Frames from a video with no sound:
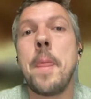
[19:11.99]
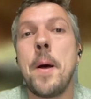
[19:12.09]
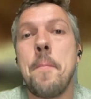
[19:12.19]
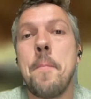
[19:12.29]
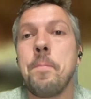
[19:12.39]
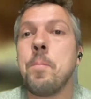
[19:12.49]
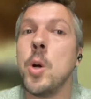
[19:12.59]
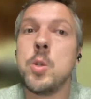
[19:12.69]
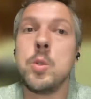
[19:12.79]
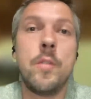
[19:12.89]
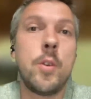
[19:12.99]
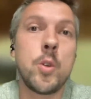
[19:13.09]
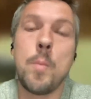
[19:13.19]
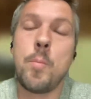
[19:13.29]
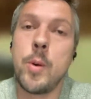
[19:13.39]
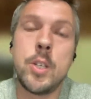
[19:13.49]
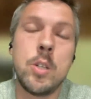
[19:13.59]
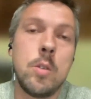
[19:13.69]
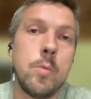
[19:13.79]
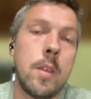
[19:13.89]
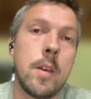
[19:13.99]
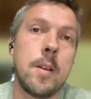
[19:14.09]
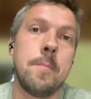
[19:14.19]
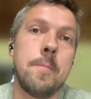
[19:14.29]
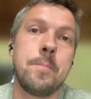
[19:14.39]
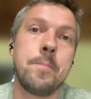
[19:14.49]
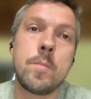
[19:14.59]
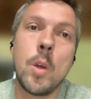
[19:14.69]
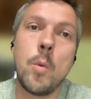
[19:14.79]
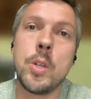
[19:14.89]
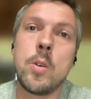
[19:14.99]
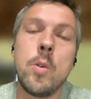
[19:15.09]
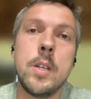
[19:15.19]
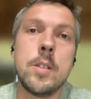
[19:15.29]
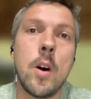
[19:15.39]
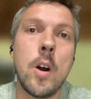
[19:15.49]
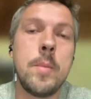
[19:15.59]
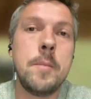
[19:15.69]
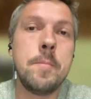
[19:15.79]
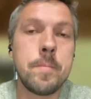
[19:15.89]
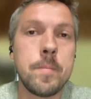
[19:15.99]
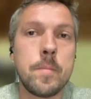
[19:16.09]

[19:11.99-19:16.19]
but also difficult cooperation with the Congolese army,